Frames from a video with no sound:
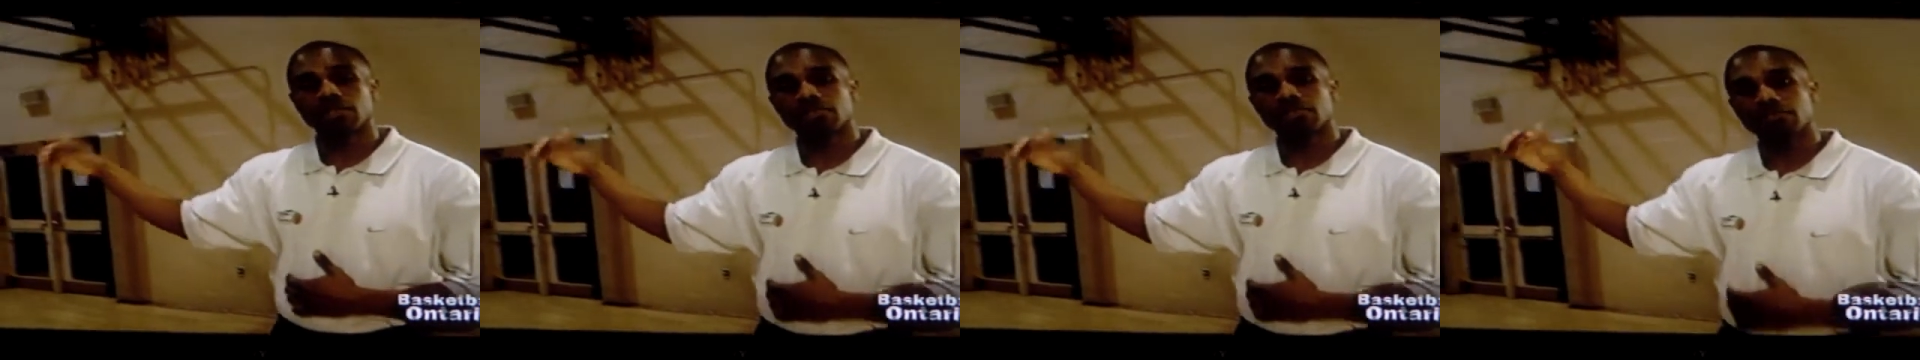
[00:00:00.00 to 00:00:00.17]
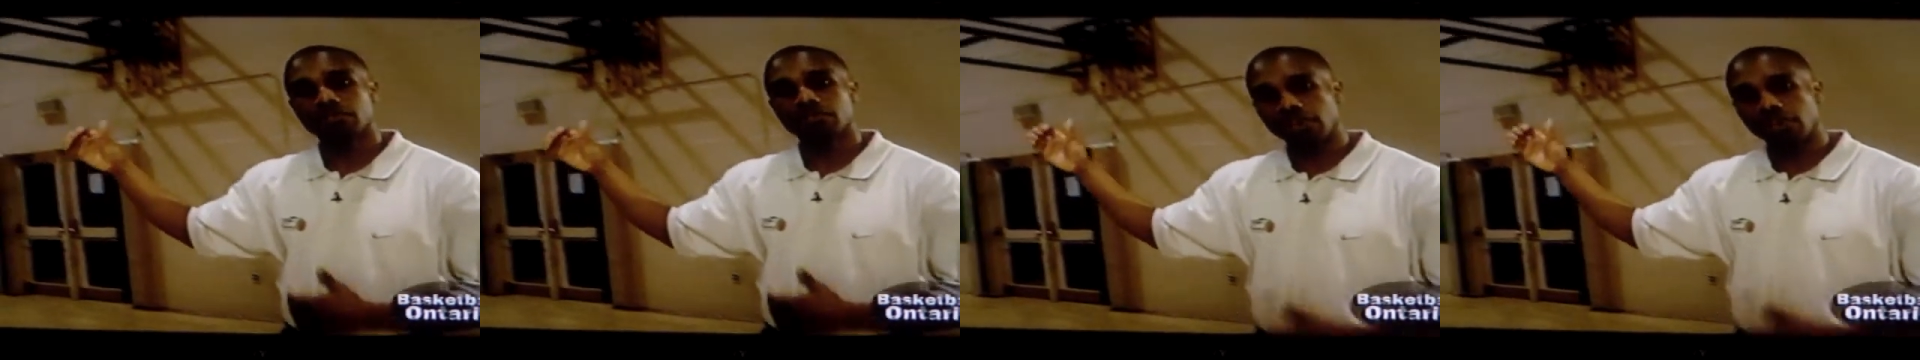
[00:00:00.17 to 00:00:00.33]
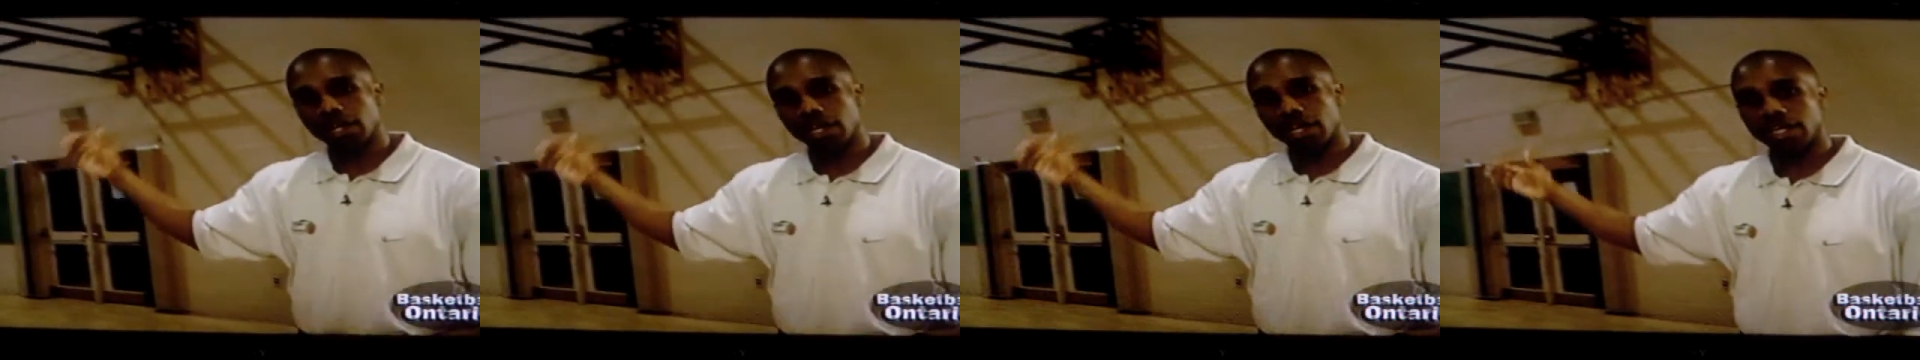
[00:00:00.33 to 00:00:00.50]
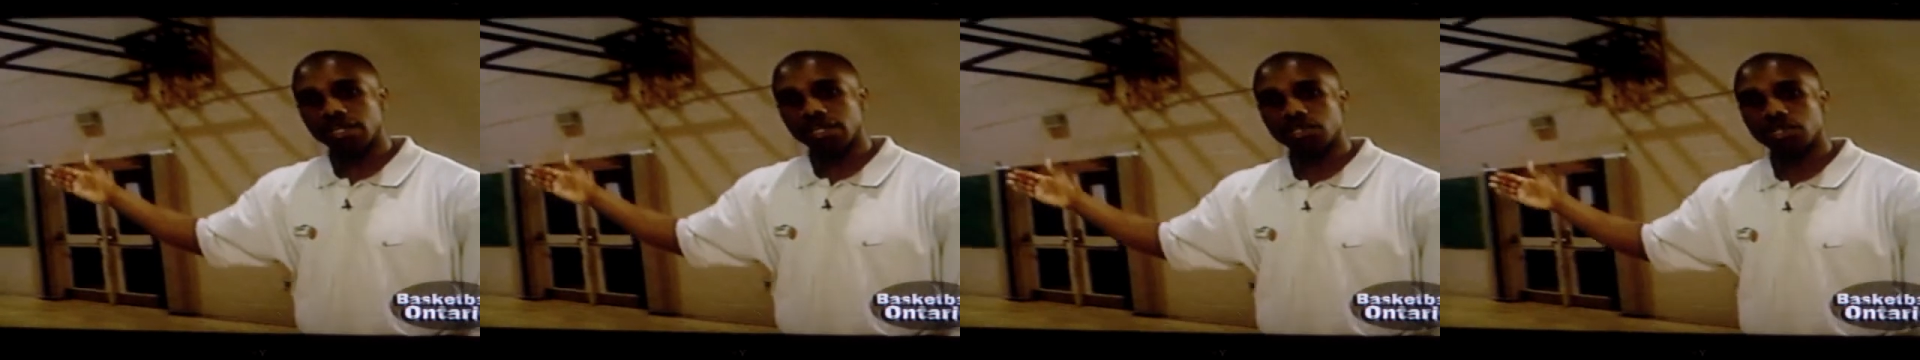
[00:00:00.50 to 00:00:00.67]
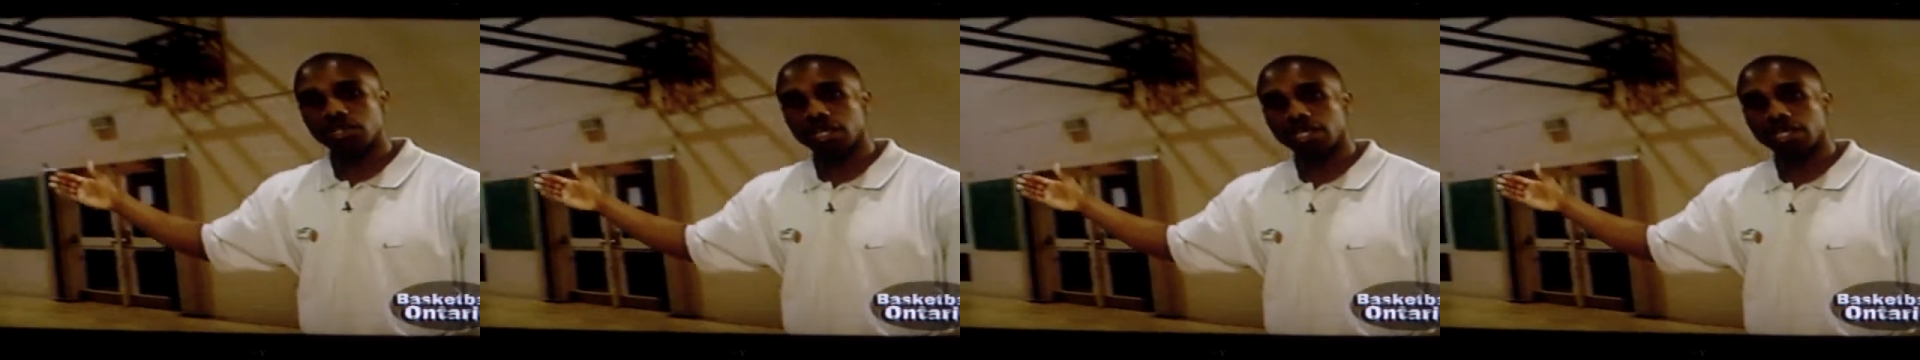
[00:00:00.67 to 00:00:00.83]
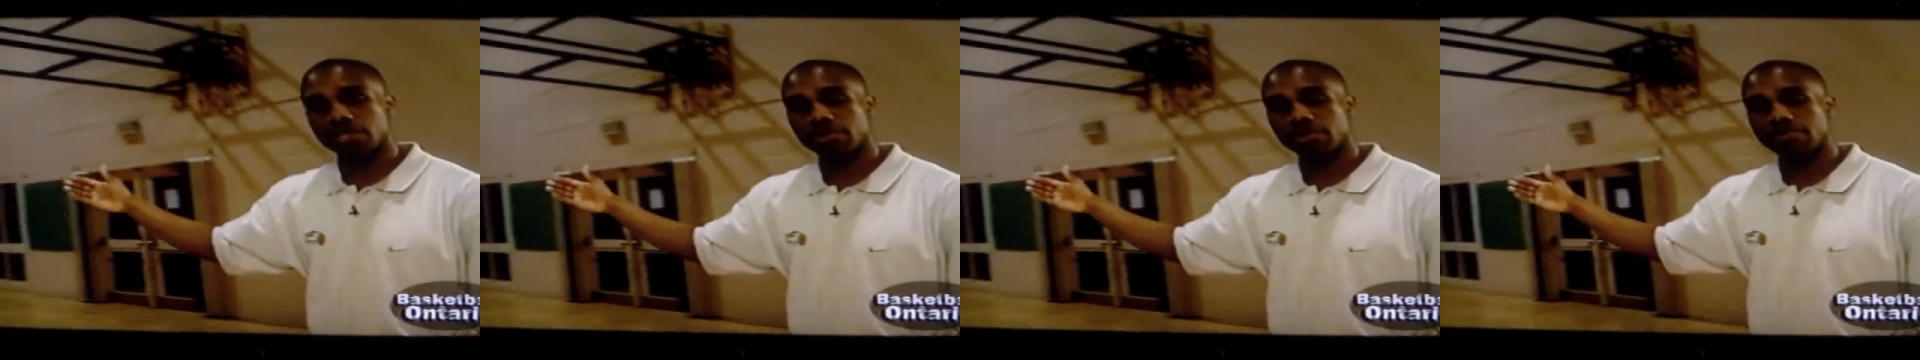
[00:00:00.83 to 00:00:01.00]
Very hard
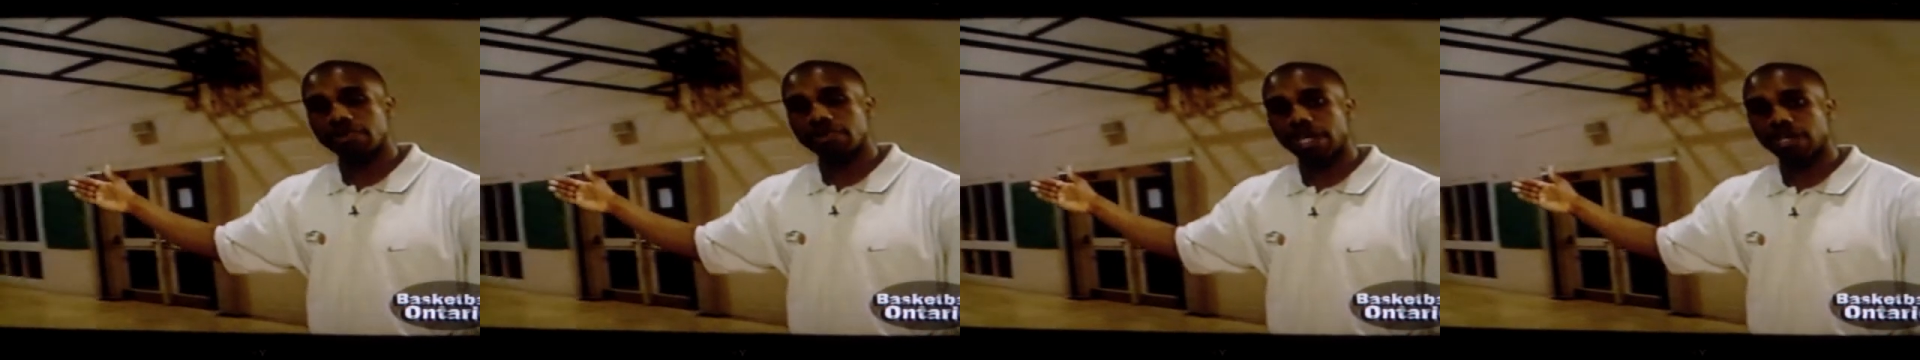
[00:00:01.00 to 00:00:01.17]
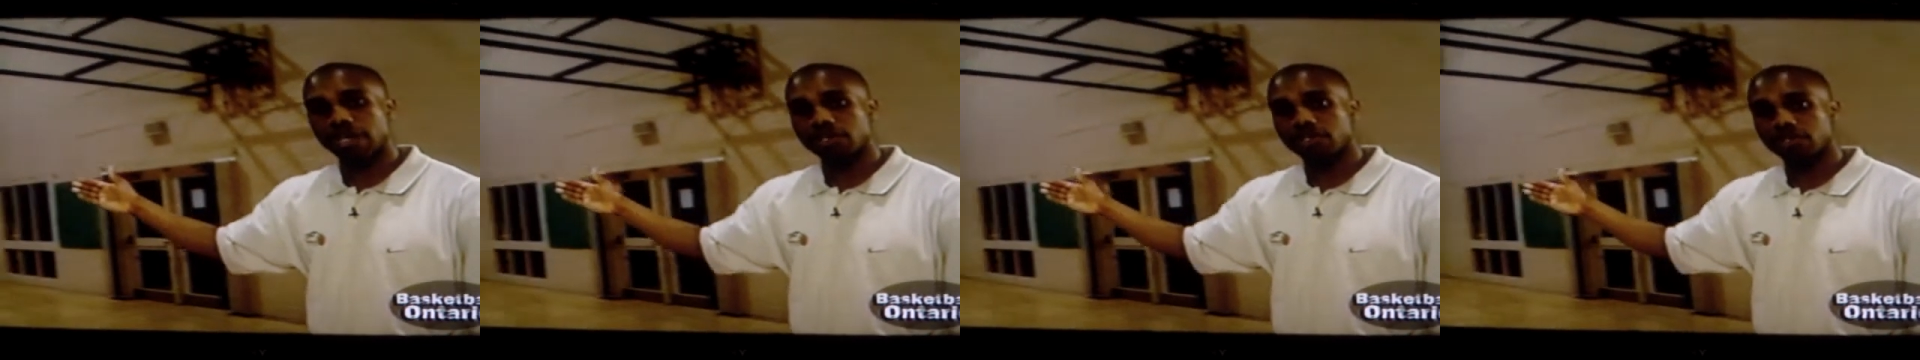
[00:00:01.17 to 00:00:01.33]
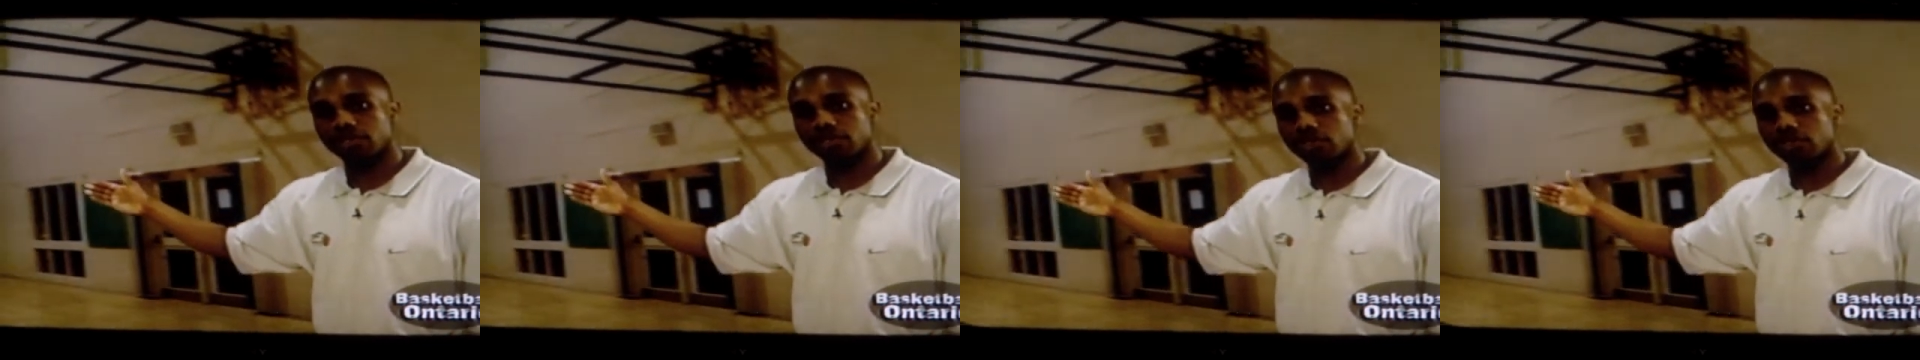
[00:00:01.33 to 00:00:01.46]
shot to master.